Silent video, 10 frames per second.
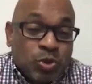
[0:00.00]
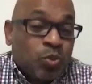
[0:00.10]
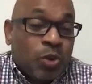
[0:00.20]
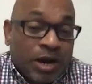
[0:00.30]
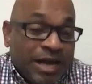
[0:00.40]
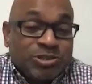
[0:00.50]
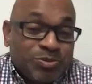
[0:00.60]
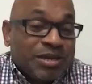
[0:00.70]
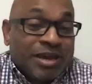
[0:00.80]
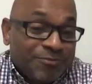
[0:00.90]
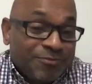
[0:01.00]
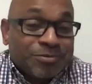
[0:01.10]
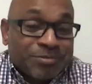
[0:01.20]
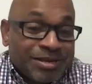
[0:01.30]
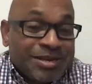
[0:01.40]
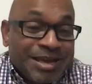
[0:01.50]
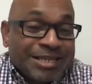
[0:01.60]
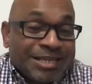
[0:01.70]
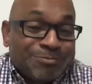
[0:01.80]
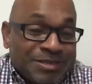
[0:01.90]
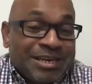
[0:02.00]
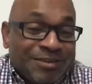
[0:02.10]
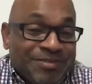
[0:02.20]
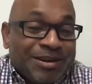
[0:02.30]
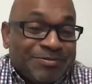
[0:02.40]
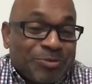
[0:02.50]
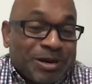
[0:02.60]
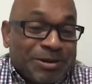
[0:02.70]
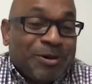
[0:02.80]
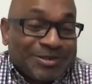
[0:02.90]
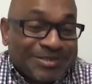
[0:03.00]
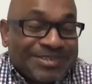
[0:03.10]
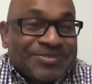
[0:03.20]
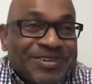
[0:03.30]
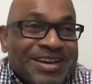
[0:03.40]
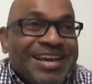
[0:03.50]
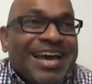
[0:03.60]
one has to be careful, especially if they're troponin positive.